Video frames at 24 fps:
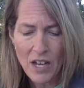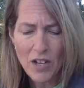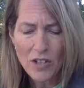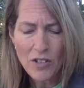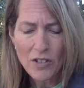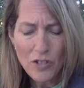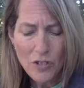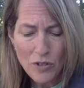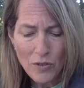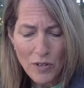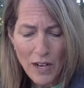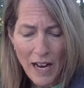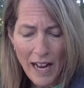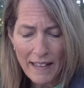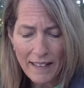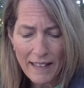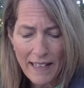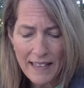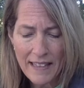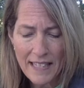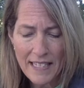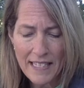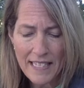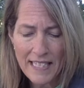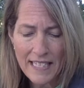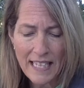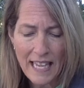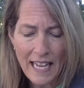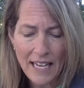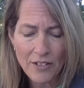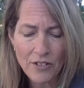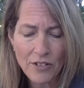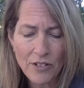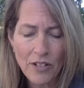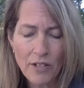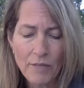Do not let the
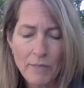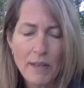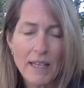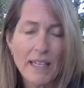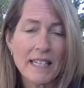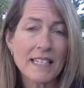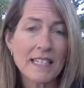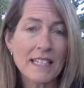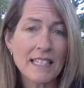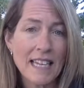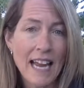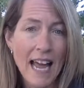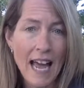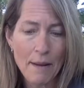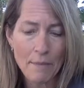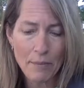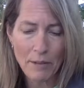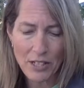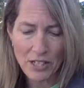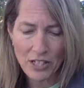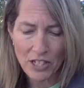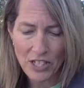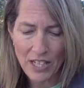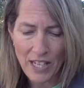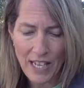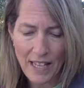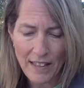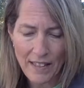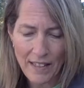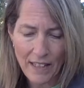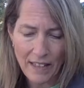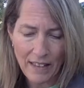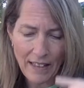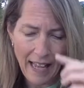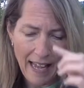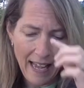slanderer be established in
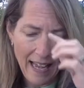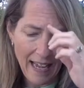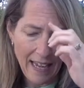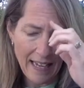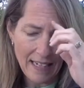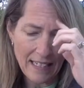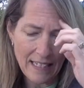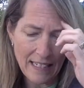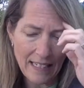the land.